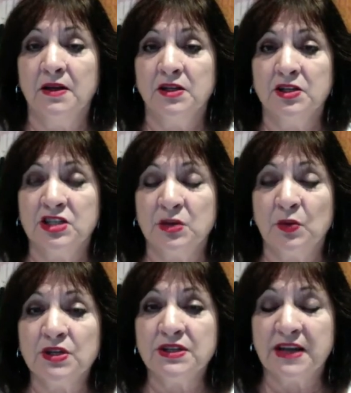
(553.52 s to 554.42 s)
She
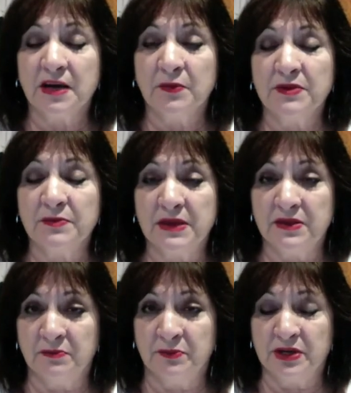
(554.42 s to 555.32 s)
wanted to come with me
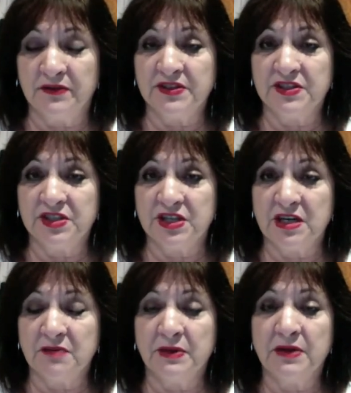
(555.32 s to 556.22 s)
the previous
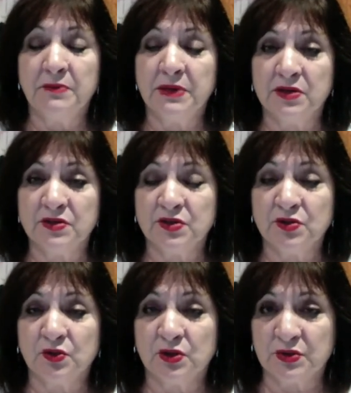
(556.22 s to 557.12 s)
year, but because the
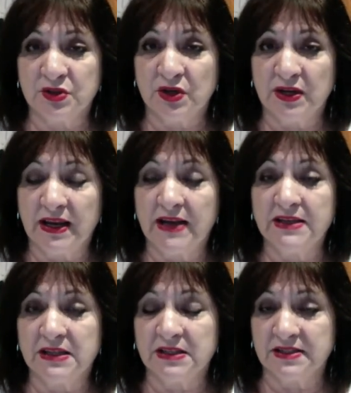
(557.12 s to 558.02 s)
daughter was turning
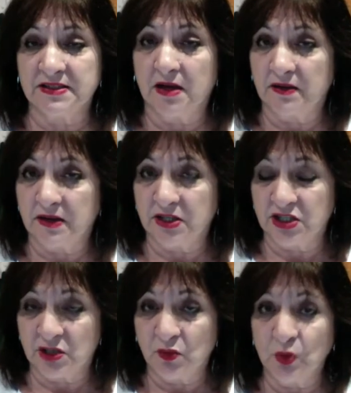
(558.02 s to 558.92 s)
18, decided that
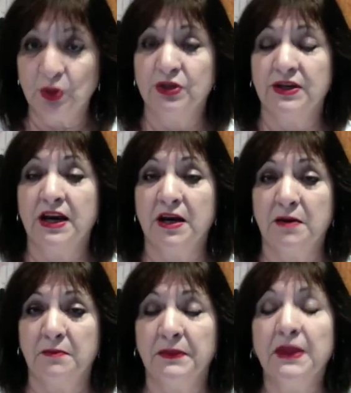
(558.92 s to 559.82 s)
she wouldn't
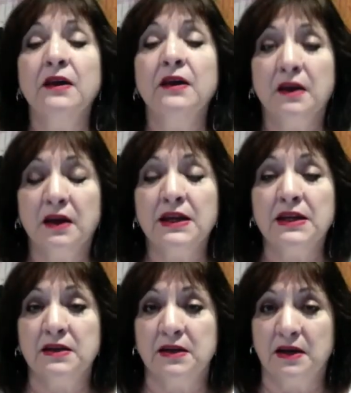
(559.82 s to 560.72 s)
come
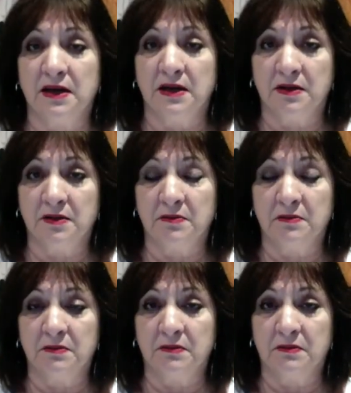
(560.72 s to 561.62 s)
in
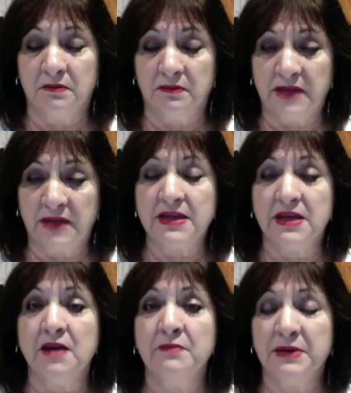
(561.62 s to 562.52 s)
that
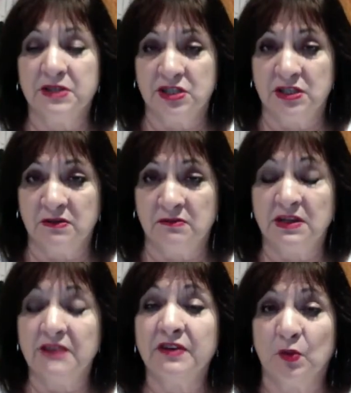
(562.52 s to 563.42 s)
year, but she
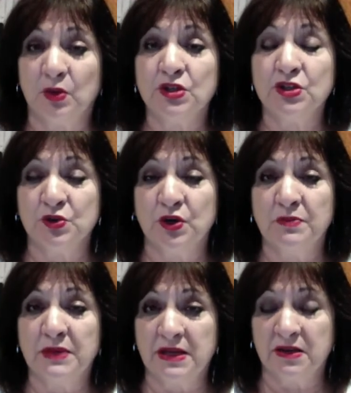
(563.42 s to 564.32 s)
definitely wanted to join
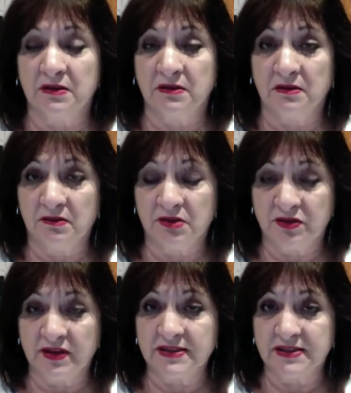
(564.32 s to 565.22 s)
me in
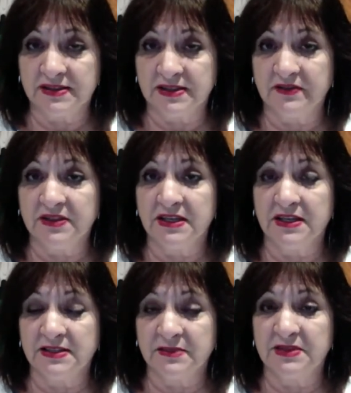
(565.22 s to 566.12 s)
2017,
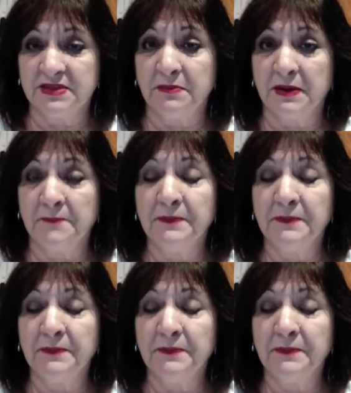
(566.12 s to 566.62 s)
September,